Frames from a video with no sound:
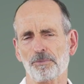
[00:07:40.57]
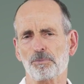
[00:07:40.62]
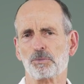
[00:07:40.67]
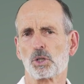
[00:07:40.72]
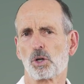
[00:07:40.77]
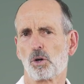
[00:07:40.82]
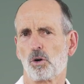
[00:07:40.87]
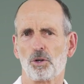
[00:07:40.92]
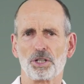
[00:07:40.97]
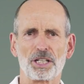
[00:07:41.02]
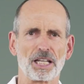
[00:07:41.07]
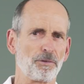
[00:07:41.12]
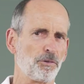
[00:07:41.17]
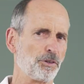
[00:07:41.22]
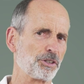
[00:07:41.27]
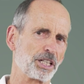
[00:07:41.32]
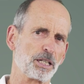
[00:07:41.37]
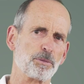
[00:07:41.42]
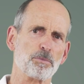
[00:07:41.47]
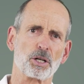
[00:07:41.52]
And this
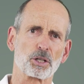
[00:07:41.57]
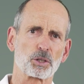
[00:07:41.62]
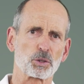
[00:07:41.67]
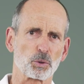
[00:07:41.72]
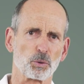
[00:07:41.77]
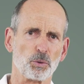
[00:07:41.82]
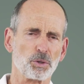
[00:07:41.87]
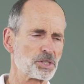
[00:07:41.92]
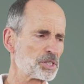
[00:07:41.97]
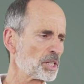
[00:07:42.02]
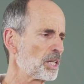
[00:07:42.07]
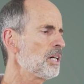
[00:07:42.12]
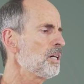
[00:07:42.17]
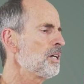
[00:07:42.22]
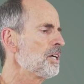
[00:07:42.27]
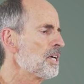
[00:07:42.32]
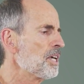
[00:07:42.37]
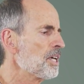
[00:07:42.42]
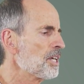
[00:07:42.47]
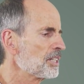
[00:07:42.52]
will get worse
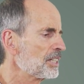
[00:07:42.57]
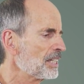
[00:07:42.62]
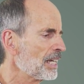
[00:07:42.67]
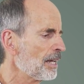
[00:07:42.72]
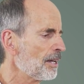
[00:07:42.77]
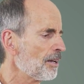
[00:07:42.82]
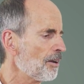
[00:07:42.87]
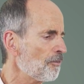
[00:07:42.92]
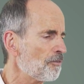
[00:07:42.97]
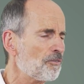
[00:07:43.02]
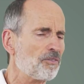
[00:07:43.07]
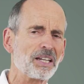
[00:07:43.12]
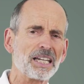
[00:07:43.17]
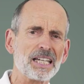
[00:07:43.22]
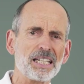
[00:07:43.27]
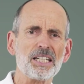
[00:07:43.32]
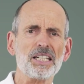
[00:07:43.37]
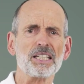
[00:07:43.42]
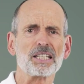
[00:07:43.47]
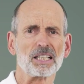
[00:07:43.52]
the less
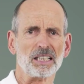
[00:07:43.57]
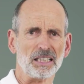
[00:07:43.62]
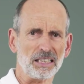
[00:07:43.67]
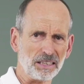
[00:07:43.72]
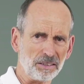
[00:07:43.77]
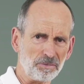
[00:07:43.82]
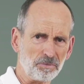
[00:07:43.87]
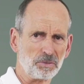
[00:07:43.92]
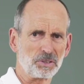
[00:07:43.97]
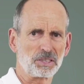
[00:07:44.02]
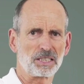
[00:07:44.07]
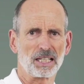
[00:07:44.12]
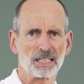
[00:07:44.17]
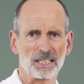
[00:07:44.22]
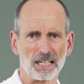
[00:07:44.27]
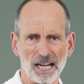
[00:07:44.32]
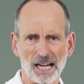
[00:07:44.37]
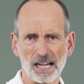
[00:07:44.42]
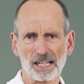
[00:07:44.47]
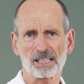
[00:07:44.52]
willing your muscles
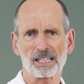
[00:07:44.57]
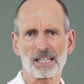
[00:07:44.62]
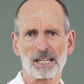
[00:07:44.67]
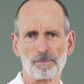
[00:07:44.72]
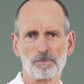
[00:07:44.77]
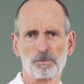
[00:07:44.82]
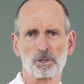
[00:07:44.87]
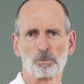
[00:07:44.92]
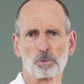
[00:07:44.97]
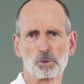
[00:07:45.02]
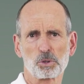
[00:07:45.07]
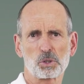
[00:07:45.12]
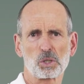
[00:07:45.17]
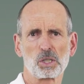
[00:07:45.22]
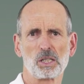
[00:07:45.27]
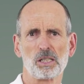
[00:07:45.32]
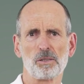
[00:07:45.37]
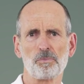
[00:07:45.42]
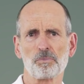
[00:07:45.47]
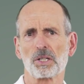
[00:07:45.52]
are to
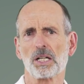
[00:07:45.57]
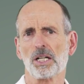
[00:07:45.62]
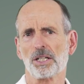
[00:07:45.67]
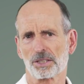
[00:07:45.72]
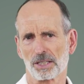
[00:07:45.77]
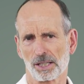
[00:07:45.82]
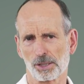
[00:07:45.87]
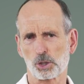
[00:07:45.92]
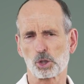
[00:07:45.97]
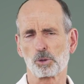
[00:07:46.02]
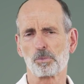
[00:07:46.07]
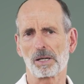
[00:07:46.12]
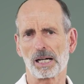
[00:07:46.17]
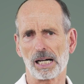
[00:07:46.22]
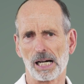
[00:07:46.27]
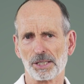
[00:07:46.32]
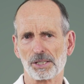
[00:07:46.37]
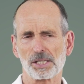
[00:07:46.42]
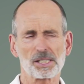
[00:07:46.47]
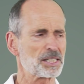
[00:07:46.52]
yield.
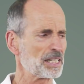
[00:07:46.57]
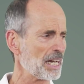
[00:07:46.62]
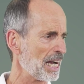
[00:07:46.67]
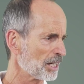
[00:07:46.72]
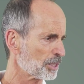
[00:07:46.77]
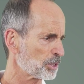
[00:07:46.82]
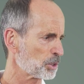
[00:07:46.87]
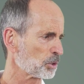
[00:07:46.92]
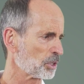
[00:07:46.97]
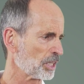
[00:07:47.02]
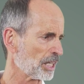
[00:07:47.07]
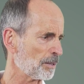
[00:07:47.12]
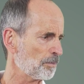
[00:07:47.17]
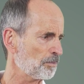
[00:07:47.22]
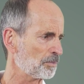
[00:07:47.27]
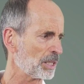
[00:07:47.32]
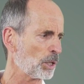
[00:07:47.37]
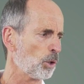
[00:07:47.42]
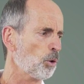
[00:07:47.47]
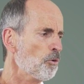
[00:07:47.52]
The more
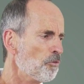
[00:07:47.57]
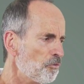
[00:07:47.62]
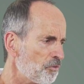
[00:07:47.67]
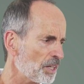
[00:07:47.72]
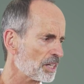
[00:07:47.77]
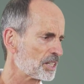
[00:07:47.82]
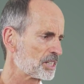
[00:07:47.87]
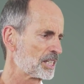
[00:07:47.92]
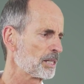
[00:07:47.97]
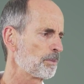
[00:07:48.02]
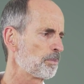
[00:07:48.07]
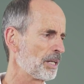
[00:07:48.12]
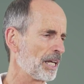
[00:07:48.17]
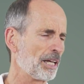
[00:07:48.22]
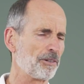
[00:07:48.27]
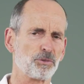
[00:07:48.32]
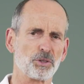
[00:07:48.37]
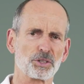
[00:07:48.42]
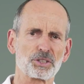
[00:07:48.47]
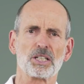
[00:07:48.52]
inflexible the muscle
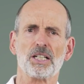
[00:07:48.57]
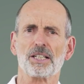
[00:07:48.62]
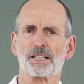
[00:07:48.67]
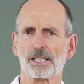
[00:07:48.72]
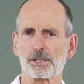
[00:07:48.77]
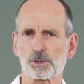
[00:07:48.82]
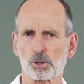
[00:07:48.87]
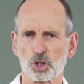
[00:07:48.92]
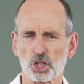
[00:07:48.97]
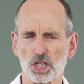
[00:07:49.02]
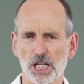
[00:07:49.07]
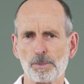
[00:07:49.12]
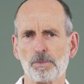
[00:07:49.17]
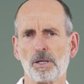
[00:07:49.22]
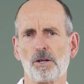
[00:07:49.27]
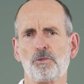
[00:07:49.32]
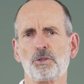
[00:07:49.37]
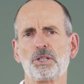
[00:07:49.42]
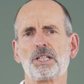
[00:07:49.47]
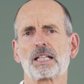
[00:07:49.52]
becomes, the
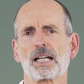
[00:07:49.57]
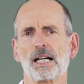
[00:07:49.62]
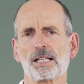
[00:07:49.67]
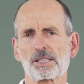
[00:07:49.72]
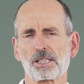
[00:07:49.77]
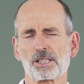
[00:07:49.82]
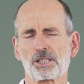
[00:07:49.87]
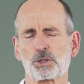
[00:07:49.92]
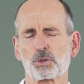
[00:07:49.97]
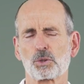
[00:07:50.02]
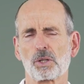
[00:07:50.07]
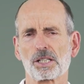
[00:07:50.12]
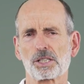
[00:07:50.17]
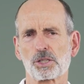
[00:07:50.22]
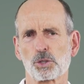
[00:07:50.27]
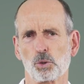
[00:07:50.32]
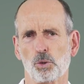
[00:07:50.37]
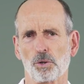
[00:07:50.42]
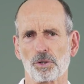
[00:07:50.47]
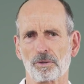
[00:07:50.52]
more dire the
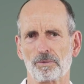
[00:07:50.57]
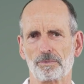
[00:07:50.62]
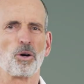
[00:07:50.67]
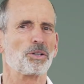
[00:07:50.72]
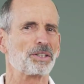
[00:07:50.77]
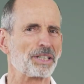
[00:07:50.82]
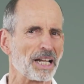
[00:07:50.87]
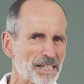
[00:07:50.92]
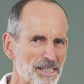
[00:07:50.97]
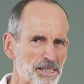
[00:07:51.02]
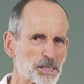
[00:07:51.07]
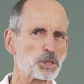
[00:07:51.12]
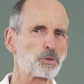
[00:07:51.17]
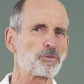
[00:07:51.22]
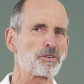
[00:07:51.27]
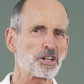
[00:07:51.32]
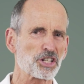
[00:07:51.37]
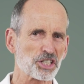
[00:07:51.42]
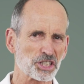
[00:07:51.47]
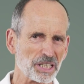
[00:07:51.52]
situation will
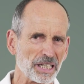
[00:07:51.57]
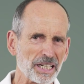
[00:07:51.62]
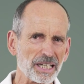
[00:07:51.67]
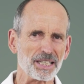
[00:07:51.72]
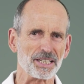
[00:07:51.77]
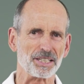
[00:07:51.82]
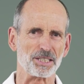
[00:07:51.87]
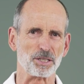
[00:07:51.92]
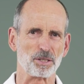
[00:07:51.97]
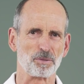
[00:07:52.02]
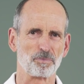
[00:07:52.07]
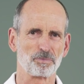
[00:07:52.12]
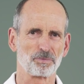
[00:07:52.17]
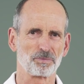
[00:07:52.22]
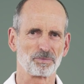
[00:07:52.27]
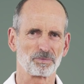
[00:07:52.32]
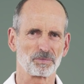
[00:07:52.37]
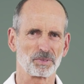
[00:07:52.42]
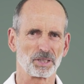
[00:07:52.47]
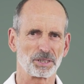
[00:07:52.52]
be. And to
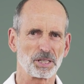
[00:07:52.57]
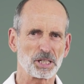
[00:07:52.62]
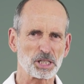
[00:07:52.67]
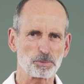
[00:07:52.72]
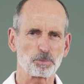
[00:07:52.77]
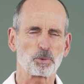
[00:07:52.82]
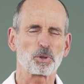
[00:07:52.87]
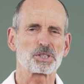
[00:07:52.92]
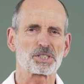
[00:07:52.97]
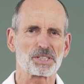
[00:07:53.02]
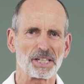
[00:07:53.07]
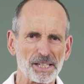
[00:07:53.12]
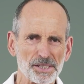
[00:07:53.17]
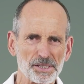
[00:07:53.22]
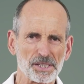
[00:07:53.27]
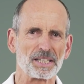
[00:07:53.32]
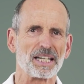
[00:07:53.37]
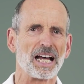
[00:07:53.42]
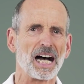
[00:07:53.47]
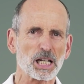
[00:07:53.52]
understand this,
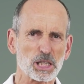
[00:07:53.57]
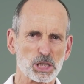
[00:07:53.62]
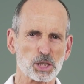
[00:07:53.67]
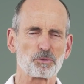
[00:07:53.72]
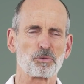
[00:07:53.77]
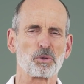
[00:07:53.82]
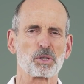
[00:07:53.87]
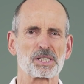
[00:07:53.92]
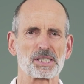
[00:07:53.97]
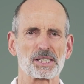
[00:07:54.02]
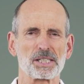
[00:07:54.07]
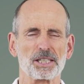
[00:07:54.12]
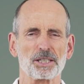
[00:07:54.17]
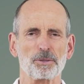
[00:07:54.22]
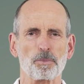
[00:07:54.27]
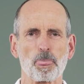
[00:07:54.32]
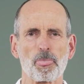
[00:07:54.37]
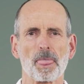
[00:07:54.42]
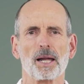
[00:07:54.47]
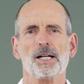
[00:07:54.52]
these
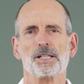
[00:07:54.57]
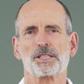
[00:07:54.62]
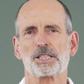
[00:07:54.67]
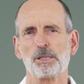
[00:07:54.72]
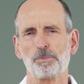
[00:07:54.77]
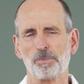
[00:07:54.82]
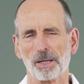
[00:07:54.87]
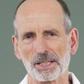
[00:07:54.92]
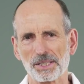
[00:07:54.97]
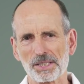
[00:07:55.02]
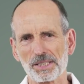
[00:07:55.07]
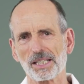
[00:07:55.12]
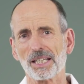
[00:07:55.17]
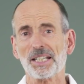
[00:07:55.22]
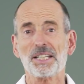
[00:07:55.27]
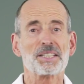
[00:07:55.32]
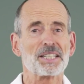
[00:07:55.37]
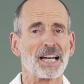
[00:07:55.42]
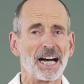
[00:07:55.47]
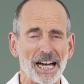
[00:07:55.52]
processes that happen in your
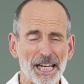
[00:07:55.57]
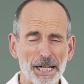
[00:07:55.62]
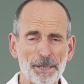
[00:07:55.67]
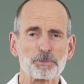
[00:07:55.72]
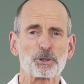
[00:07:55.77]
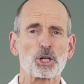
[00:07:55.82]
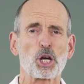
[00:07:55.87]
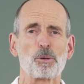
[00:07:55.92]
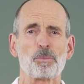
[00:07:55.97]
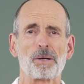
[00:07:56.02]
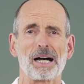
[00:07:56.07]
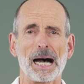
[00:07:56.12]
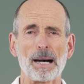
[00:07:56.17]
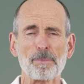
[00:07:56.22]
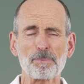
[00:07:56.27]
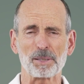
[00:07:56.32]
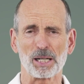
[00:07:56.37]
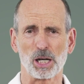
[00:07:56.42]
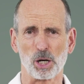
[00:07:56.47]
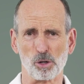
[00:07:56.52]
body,
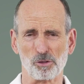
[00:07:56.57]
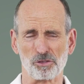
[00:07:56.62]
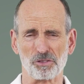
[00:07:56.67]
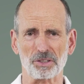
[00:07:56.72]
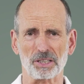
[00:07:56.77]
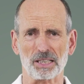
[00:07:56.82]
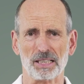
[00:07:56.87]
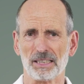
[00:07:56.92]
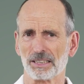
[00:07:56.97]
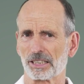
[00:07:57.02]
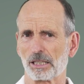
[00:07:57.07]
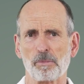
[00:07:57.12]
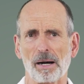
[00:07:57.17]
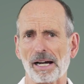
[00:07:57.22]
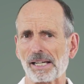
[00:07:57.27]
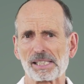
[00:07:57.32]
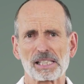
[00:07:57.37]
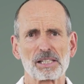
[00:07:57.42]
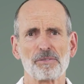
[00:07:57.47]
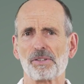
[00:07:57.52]
most
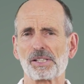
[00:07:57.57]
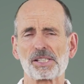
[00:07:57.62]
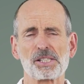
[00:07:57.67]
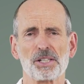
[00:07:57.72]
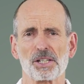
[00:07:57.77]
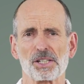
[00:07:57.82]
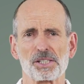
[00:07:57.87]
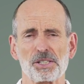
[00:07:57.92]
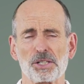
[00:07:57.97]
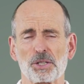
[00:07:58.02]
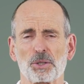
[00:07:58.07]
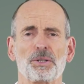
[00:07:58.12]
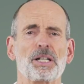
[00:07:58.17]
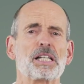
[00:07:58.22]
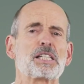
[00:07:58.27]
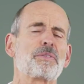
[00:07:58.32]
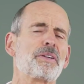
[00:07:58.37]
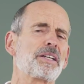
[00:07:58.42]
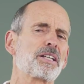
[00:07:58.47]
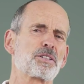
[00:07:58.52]
people don't know about
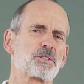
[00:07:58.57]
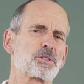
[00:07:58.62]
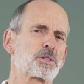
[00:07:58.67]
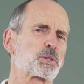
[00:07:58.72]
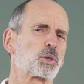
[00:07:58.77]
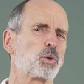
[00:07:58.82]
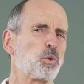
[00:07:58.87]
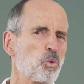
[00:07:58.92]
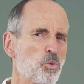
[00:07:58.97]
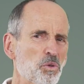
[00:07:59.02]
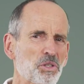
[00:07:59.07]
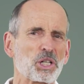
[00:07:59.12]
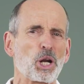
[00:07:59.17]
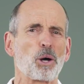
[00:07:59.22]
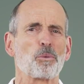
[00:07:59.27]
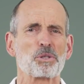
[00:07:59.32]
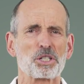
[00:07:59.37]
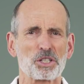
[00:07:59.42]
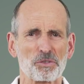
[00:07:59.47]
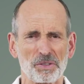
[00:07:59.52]
them, is
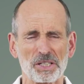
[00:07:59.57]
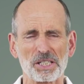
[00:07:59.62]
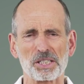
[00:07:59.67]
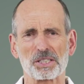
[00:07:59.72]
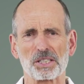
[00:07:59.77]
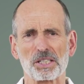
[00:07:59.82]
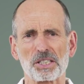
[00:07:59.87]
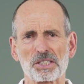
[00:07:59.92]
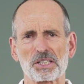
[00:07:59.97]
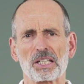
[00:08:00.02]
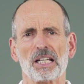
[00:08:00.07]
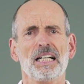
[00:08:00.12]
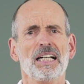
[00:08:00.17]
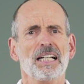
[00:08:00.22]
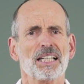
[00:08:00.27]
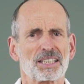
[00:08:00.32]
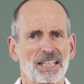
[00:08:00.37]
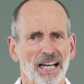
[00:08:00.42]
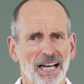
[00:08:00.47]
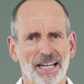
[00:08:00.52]
immensely
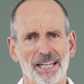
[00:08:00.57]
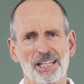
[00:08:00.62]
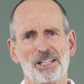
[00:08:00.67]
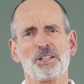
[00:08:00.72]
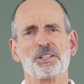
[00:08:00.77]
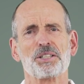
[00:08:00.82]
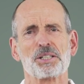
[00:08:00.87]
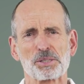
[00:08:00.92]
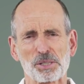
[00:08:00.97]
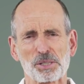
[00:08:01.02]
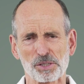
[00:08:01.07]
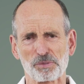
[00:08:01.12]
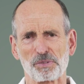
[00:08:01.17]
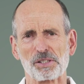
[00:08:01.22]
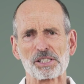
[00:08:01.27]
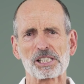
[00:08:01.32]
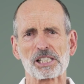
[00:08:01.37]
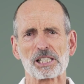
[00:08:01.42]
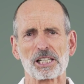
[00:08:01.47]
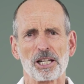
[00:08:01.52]
important, and you
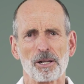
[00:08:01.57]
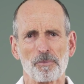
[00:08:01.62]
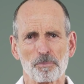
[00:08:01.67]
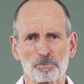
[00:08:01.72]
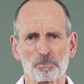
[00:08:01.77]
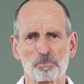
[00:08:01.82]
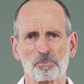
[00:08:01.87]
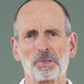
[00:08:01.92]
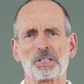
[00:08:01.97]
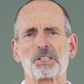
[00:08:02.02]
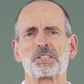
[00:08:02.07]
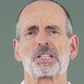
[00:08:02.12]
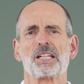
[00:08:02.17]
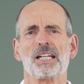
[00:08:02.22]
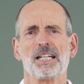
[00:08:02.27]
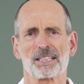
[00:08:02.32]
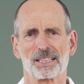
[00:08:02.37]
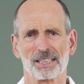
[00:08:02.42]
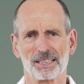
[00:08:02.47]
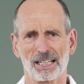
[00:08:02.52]
share this knowledge
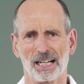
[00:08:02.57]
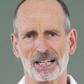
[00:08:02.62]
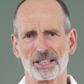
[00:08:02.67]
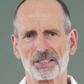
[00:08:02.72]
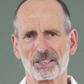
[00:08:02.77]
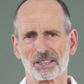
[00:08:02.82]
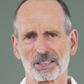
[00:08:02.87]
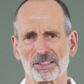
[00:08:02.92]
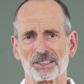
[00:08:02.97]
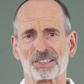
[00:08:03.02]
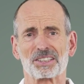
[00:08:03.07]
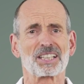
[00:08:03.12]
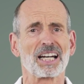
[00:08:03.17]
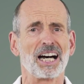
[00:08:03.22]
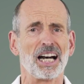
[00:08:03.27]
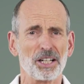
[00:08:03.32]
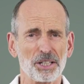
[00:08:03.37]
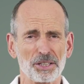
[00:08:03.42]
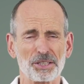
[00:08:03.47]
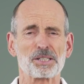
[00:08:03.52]
with all the others.
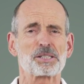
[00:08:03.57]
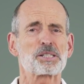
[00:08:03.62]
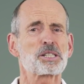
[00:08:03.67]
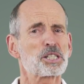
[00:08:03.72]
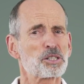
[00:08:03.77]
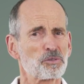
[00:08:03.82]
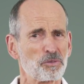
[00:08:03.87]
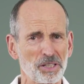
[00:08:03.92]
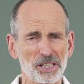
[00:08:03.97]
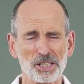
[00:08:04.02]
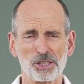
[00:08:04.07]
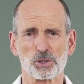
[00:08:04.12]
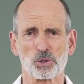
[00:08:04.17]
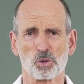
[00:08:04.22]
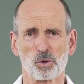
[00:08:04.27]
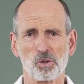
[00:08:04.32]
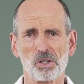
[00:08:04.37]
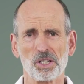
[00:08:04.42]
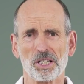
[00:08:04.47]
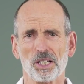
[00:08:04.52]
Share this video
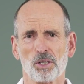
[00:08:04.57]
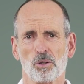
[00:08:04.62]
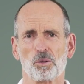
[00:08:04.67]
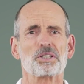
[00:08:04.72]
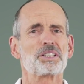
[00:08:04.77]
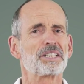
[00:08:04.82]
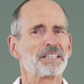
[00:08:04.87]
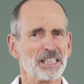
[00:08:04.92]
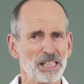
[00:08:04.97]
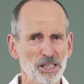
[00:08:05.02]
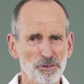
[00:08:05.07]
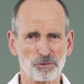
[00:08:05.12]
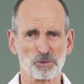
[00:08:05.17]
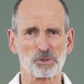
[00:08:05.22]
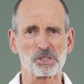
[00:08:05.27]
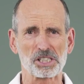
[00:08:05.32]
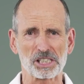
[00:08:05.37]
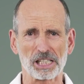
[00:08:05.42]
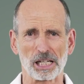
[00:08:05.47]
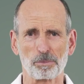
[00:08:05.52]
and help us in
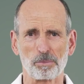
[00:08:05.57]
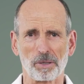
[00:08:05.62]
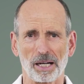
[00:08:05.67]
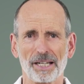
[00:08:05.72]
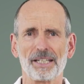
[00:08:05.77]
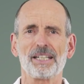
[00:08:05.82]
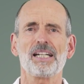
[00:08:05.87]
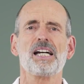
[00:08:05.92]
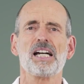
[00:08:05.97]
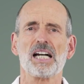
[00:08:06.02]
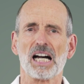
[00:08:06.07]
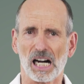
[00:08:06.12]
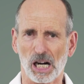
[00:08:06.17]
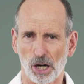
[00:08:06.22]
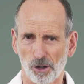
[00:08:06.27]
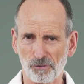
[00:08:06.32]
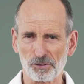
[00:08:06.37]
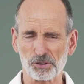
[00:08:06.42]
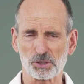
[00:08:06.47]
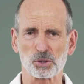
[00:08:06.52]
educating people
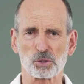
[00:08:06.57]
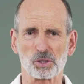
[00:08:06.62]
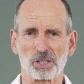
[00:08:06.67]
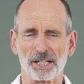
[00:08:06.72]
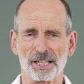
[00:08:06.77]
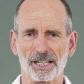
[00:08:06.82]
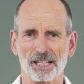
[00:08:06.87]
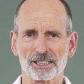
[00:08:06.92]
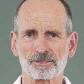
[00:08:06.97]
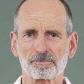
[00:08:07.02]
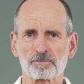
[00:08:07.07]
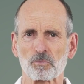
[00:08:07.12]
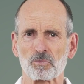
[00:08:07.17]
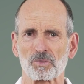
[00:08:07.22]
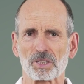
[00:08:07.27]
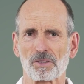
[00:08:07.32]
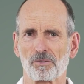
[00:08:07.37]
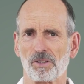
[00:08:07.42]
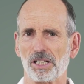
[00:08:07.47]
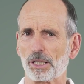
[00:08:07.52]
because they need to
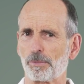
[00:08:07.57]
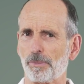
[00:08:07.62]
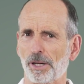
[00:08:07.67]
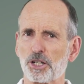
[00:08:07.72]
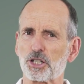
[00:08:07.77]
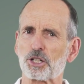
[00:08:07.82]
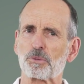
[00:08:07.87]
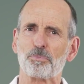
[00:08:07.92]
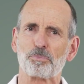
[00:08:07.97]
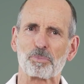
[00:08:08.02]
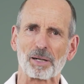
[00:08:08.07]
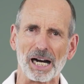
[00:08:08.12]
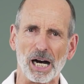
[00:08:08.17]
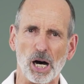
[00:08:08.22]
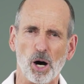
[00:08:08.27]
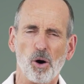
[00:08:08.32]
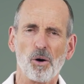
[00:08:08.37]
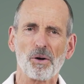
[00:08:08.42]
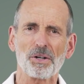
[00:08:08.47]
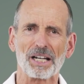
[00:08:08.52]
have this understanding
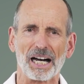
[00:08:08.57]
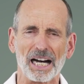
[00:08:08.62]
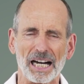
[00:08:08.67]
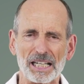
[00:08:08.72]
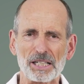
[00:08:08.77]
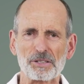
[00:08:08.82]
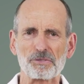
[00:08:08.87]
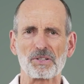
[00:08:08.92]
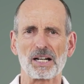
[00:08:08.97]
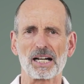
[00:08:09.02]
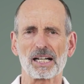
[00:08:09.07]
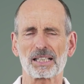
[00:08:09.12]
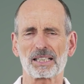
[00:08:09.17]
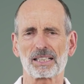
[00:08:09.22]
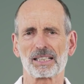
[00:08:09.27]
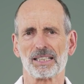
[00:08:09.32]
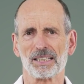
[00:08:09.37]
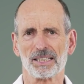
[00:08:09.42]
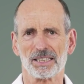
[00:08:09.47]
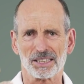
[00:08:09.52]
of what is
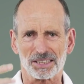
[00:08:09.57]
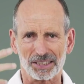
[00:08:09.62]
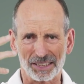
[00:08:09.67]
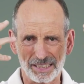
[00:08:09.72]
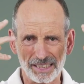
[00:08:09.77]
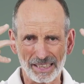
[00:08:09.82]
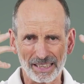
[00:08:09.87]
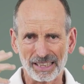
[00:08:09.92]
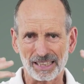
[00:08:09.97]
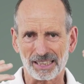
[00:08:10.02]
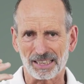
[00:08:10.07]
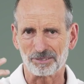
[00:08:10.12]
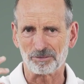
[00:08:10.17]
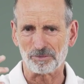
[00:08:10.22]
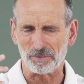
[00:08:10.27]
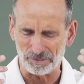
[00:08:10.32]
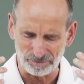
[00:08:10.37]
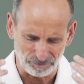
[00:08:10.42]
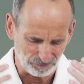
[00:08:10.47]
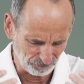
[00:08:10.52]
happening in their
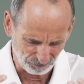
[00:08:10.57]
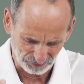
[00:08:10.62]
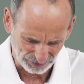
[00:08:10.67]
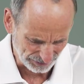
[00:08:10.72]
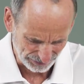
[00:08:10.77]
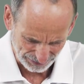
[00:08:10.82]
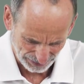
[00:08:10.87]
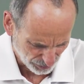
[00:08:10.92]
bodies.